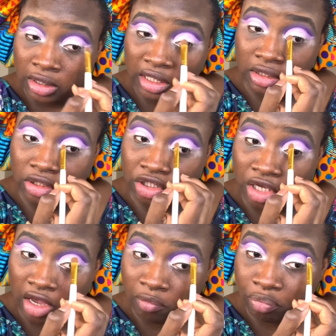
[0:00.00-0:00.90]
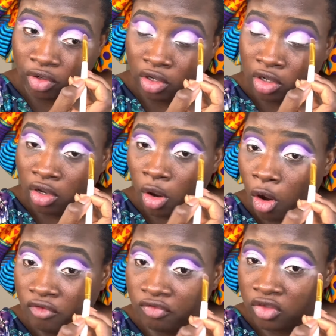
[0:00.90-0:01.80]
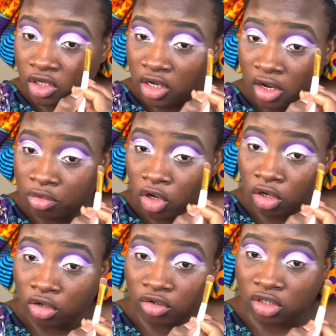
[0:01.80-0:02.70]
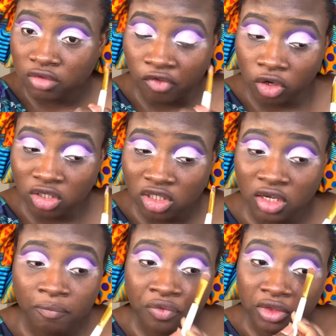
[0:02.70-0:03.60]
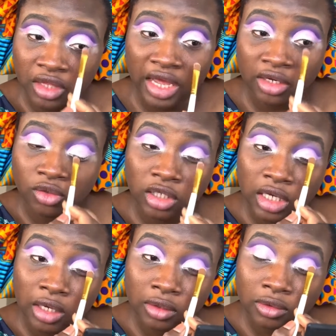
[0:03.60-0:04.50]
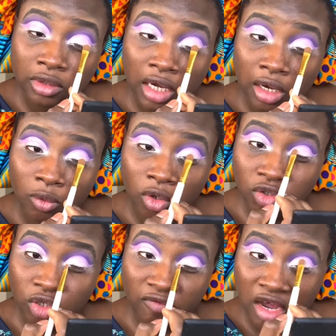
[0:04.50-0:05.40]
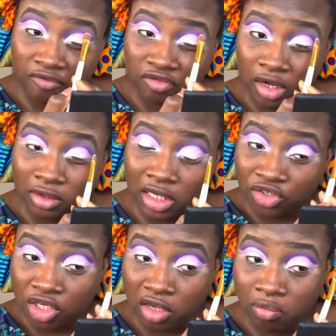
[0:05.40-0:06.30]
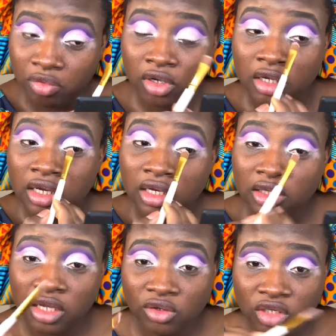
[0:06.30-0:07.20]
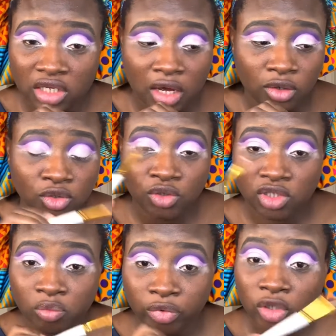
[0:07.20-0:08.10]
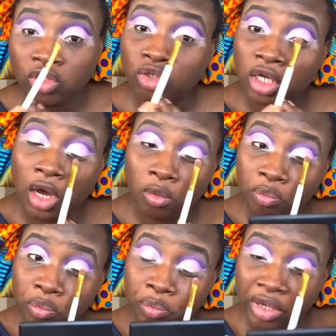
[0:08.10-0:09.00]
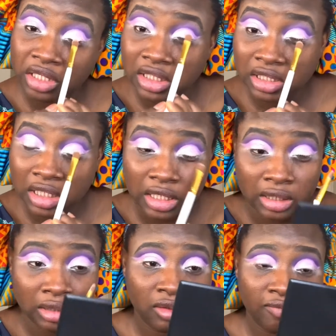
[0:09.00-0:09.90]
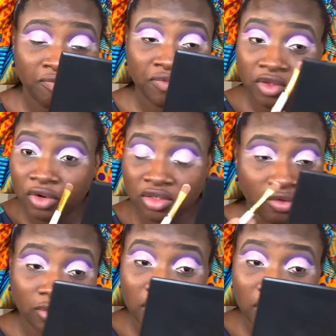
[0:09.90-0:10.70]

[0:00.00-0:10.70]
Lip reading: like the shape of the cut crease first. Then you can now, once you have carved out that shape, then you can now use the brush, now paint it in the rest of the